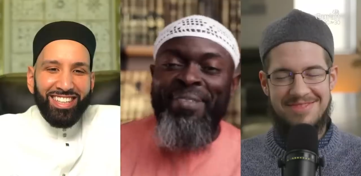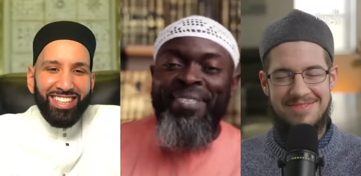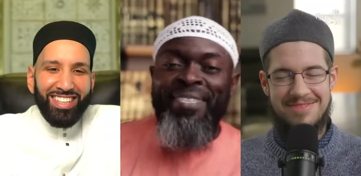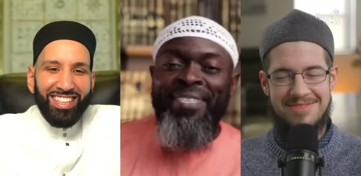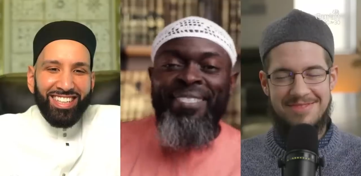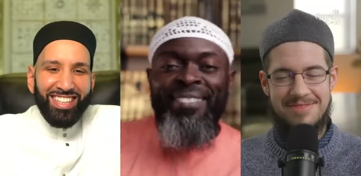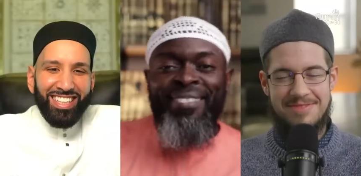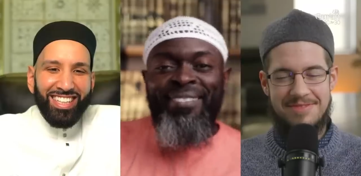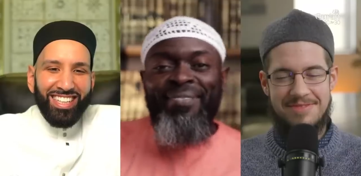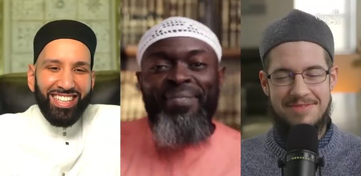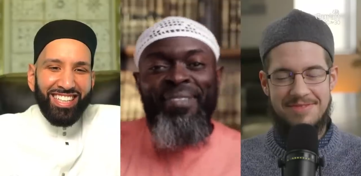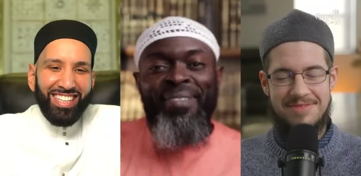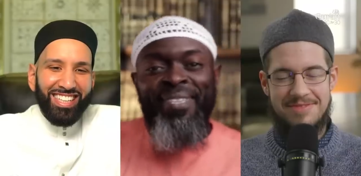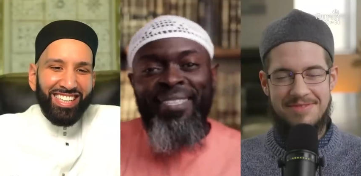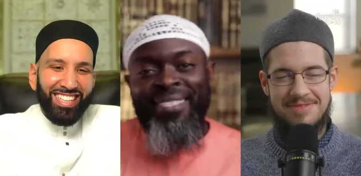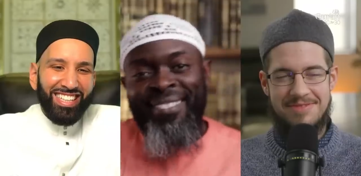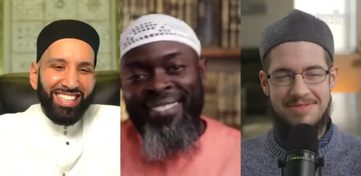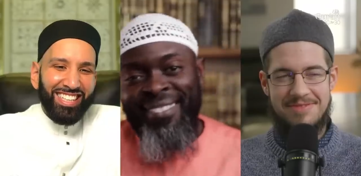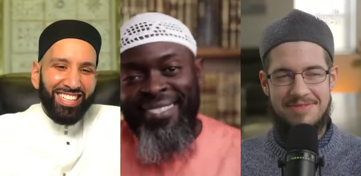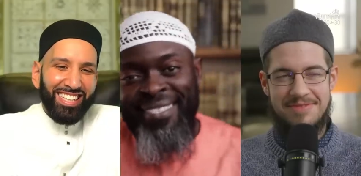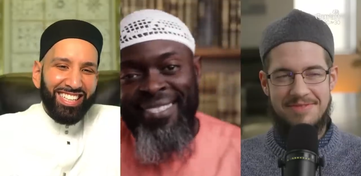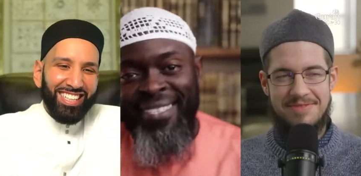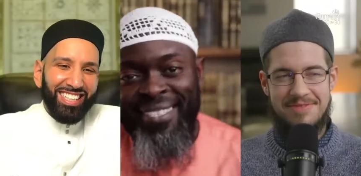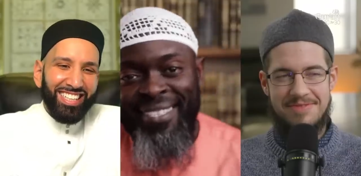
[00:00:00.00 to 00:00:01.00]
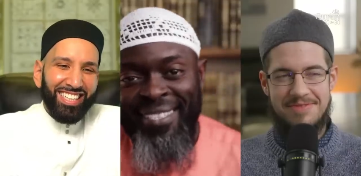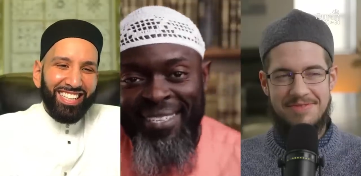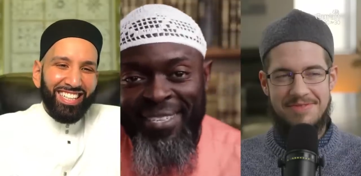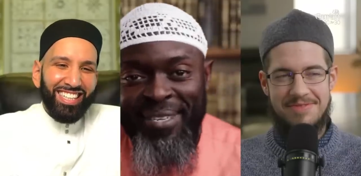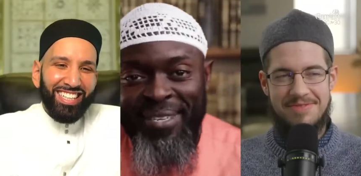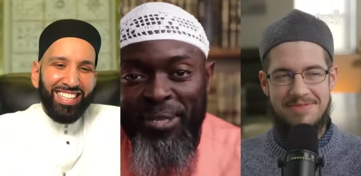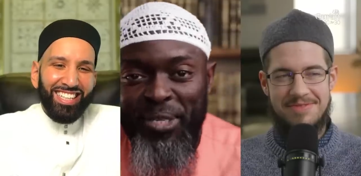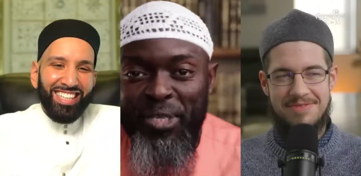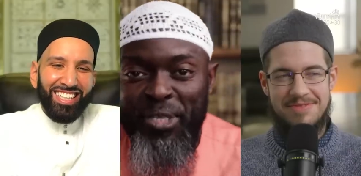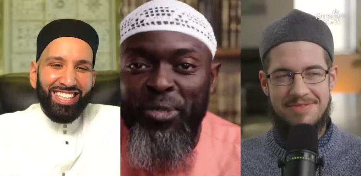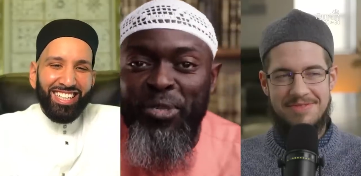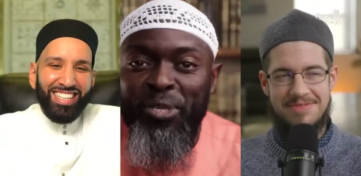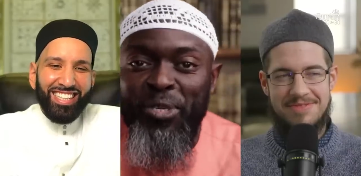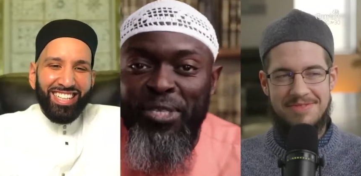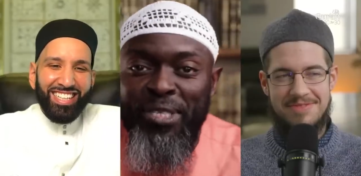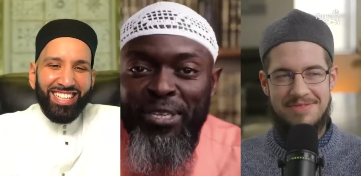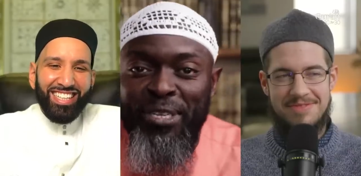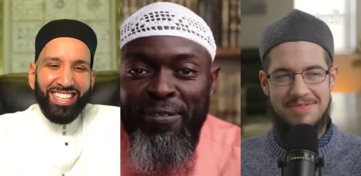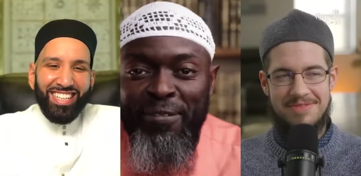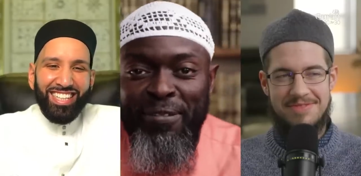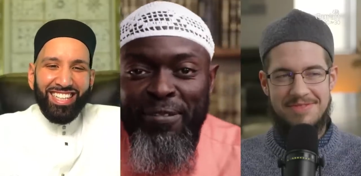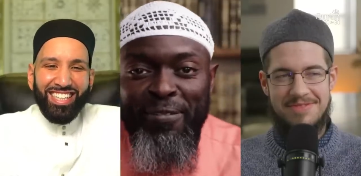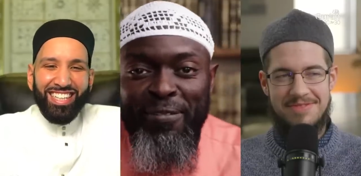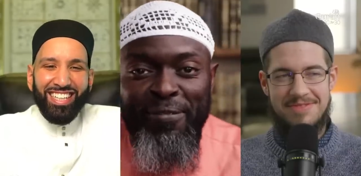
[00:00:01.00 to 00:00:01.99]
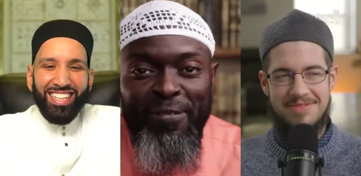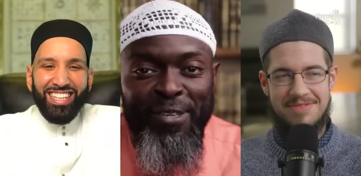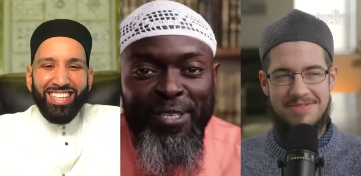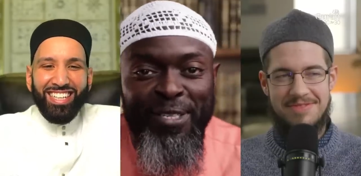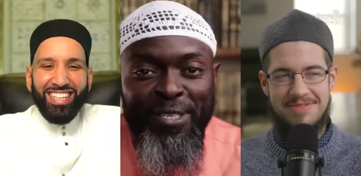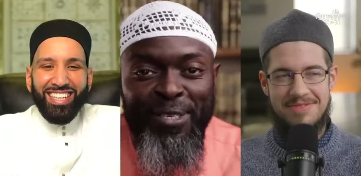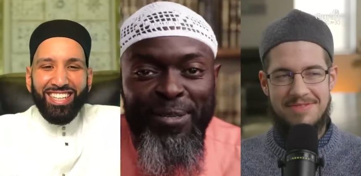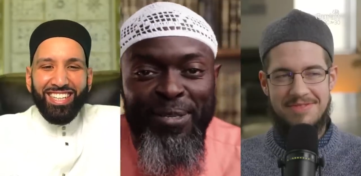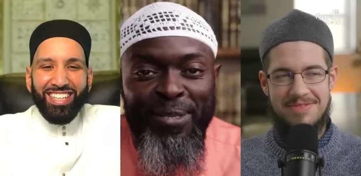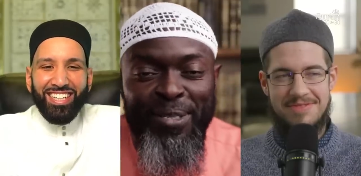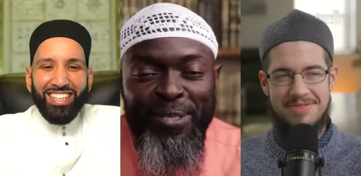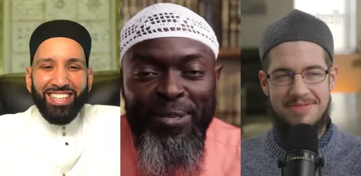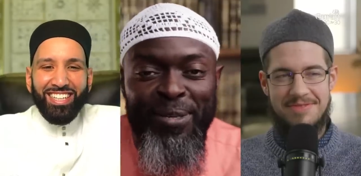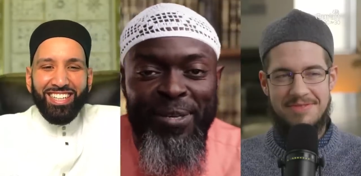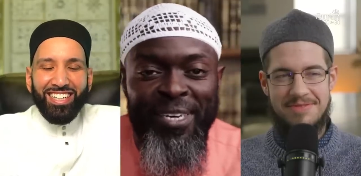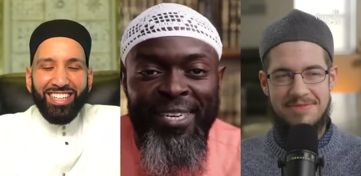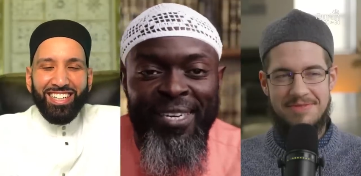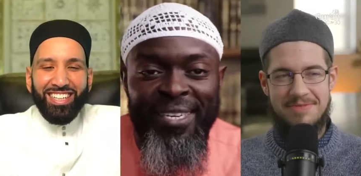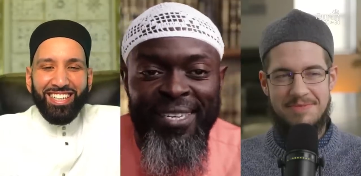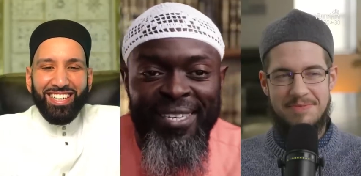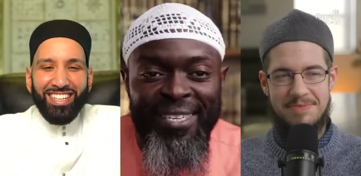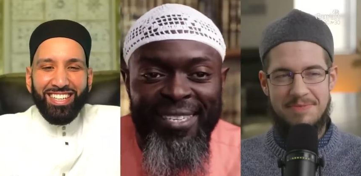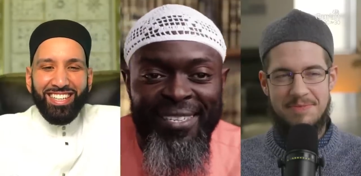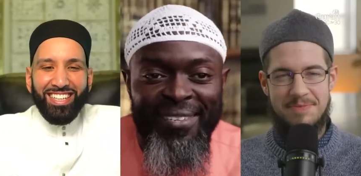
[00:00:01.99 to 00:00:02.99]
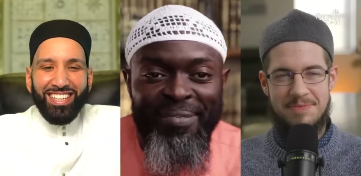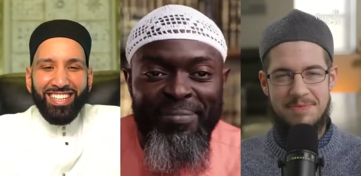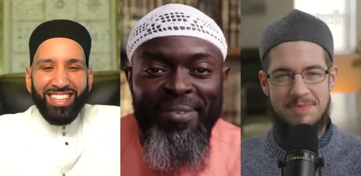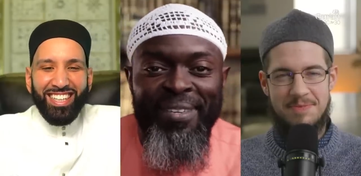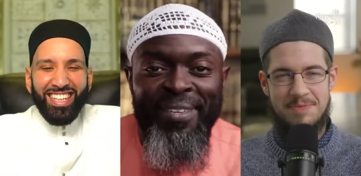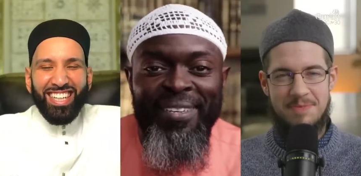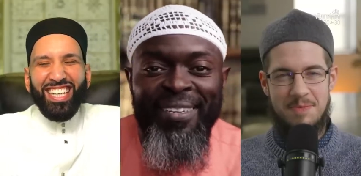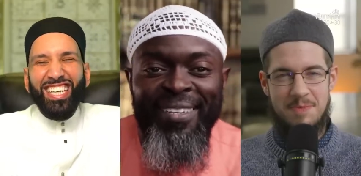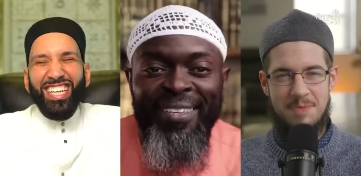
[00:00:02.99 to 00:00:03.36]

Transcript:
Speaker 1: good. I'm good. You'll shoot yourself in the foot, so it's okay. I'm